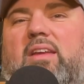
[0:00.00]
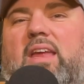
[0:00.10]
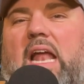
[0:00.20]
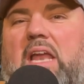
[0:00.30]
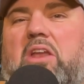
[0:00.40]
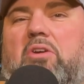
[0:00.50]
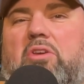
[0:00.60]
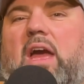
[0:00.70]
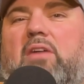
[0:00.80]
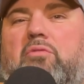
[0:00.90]
And I know
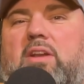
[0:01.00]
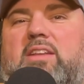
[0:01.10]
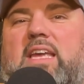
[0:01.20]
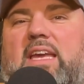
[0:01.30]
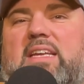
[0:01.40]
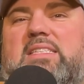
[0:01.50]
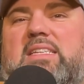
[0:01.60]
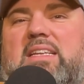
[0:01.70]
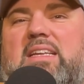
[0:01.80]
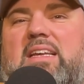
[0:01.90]
you have what it takes.
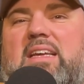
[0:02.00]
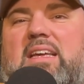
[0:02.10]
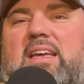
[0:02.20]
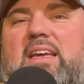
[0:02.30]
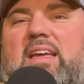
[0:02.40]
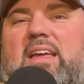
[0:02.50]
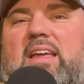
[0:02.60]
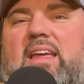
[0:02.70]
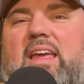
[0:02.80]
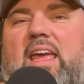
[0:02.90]

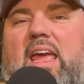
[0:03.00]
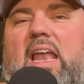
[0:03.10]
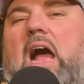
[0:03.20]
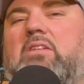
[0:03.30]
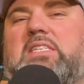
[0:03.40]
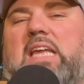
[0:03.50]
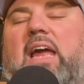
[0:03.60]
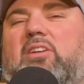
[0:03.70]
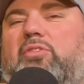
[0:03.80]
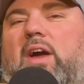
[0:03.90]
And how
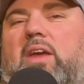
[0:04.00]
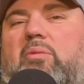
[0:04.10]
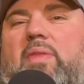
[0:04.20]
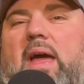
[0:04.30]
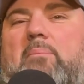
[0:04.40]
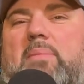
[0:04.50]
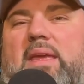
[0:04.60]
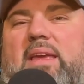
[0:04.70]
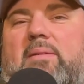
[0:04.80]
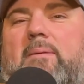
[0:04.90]
satisfying would that
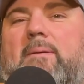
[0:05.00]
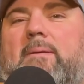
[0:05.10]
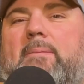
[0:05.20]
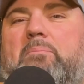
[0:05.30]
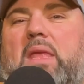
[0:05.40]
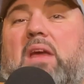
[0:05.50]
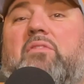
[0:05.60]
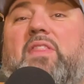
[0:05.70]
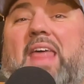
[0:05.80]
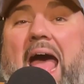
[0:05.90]
be if
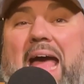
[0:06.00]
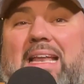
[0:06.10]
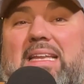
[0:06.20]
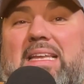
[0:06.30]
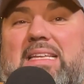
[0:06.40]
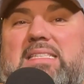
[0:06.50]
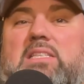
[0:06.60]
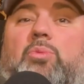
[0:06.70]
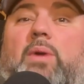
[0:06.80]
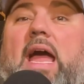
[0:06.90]
that is
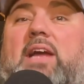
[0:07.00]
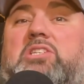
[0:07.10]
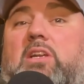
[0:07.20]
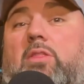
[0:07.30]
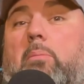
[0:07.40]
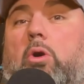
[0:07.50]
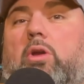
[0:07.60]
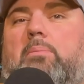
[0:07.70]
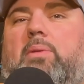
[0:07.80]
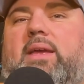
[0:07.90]
the reaction of the
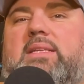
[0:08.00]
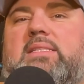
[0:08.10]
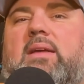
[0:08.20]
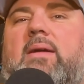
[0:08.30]
marketplace